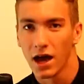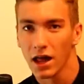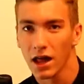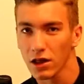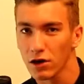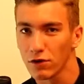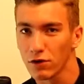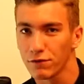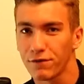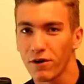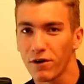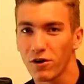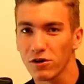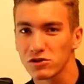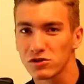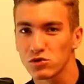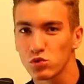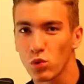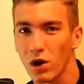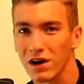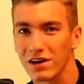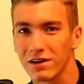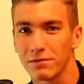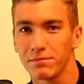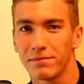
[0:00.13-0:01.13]
Hello, folks.
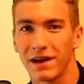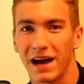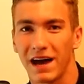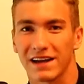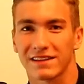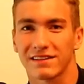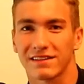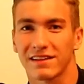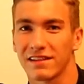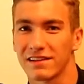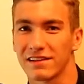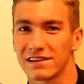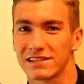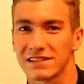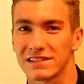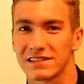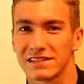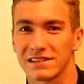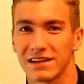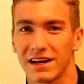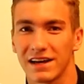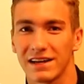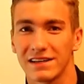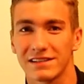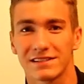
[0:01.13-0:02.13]
Welcome back to The
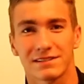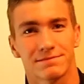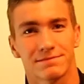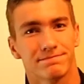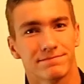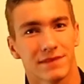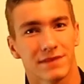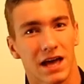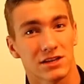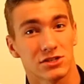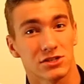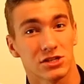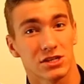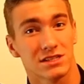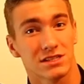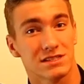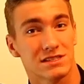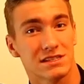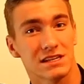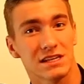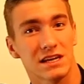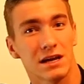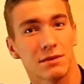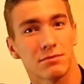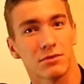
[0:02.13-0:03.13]
Slice. As you can
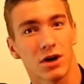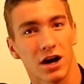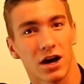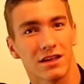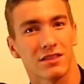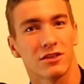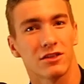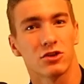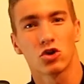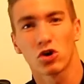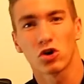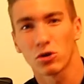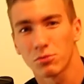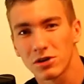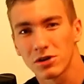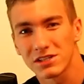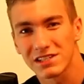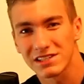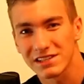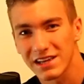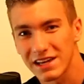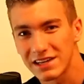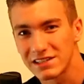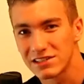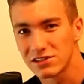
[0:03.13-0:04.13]
see, I'm not in the normal
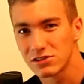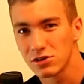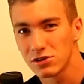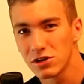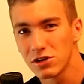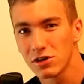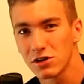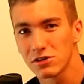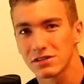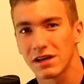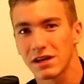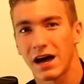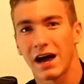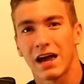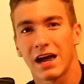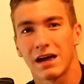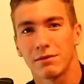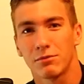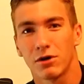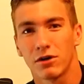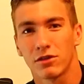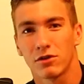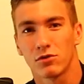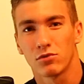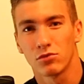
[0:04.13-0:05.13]
Slice studios. I
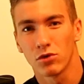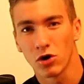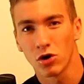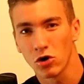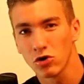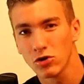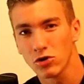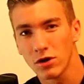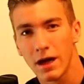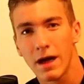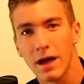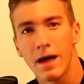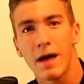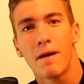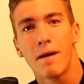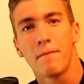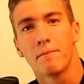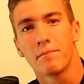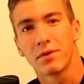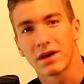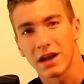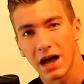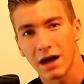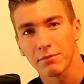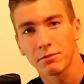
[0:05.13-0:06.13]
am on the road,
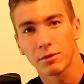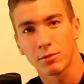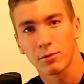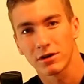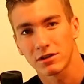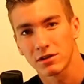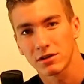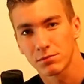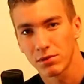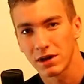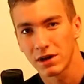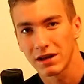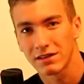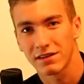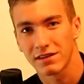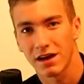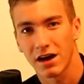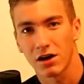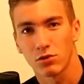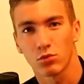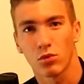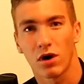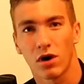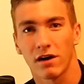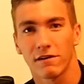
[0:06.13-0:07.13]
but I'm about to break
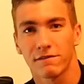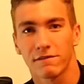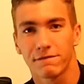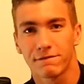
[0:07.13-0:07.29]
down why